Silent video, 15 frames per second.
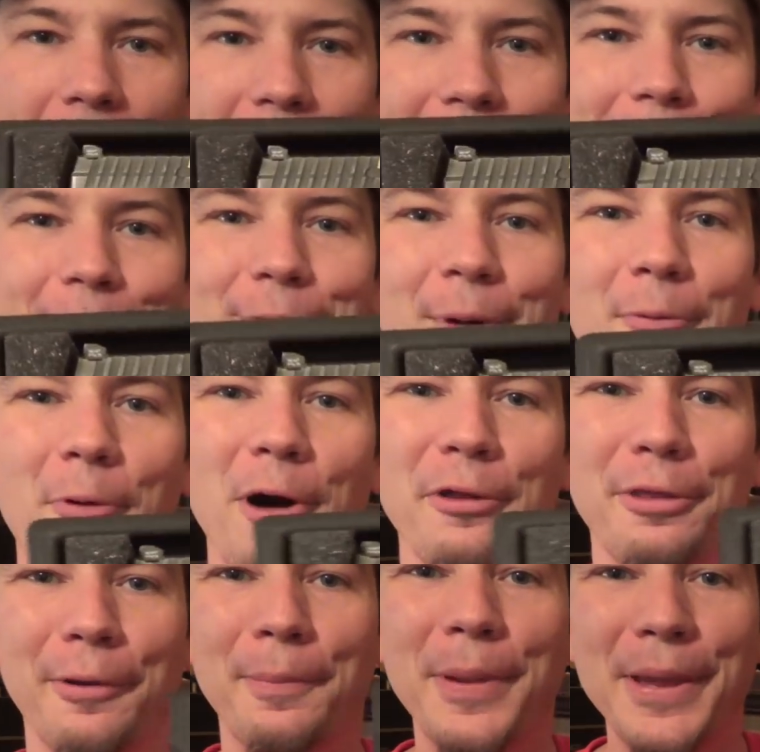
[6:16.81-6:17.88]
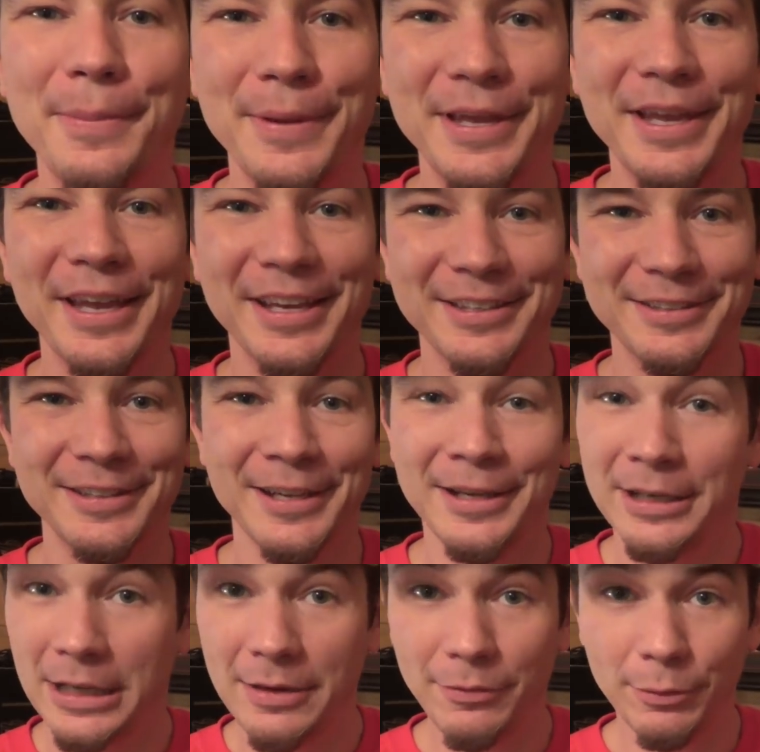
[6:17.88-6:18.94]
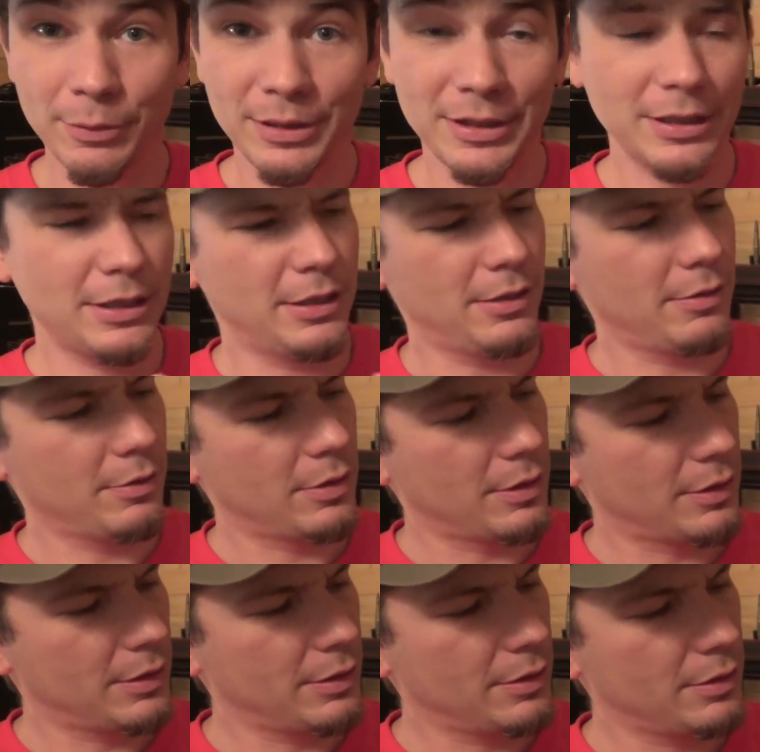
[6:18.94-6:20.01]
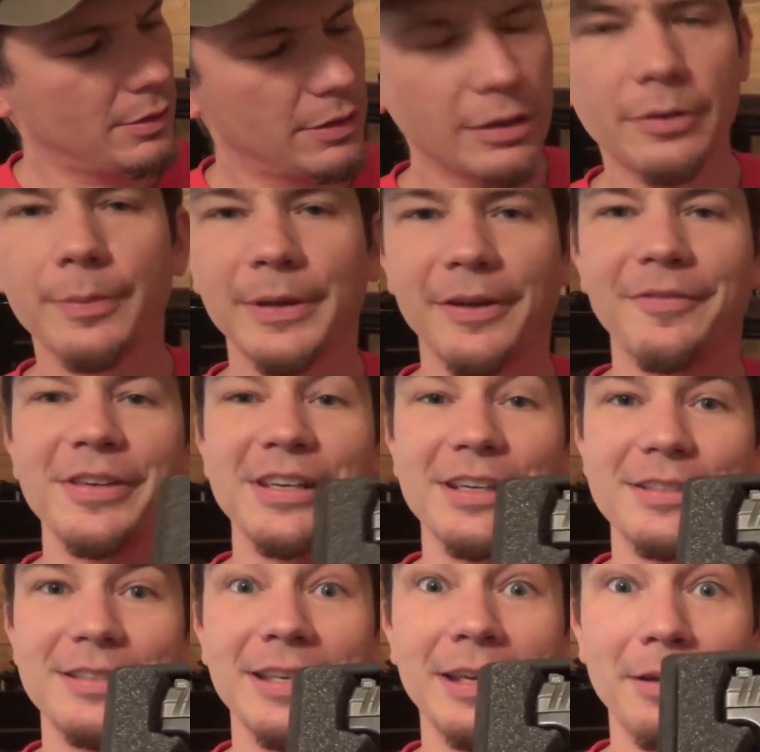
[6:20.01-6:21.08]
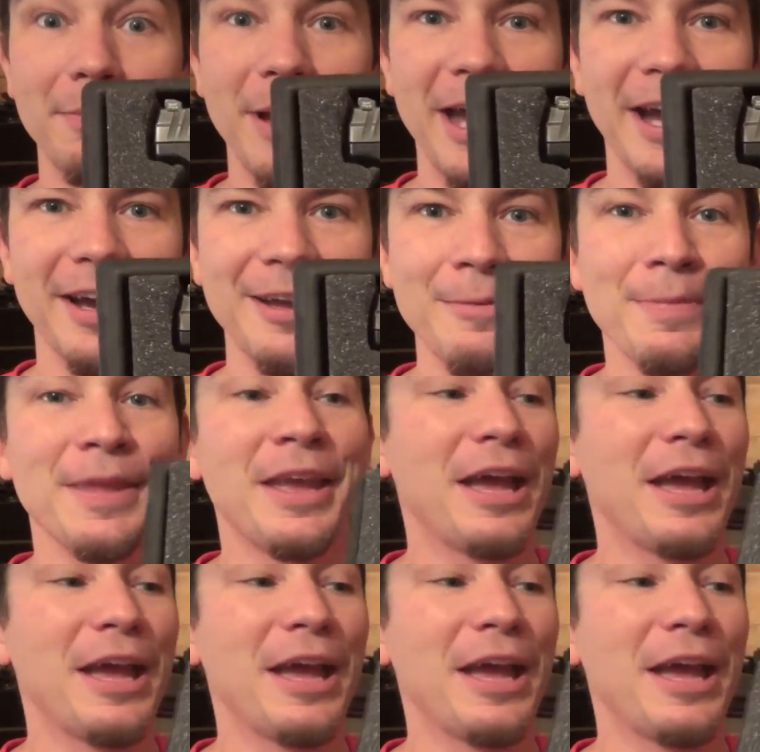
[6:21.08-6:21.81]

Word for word: It holds my Walther PPS, even with a, a little bit of an extended mag.